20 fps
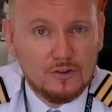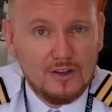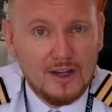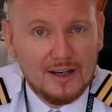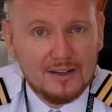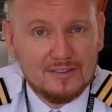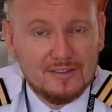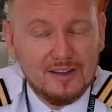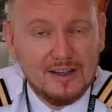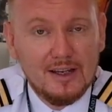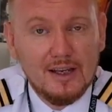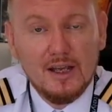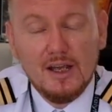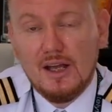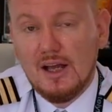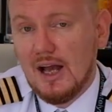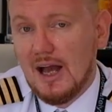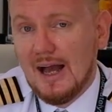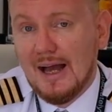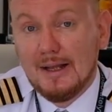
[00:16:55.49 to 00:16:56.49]
taxi,
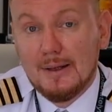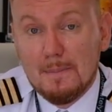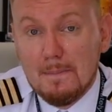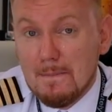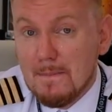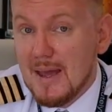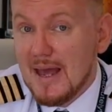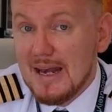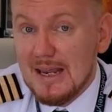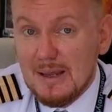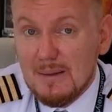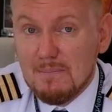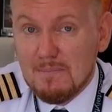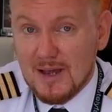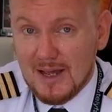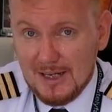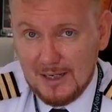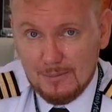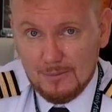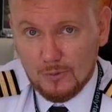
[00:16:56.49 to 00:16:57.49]
and many,
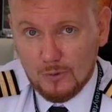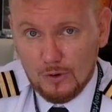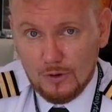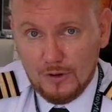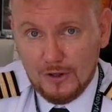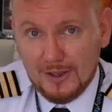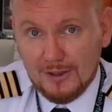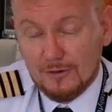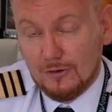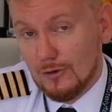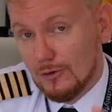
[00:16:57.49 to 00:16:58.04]
many more things.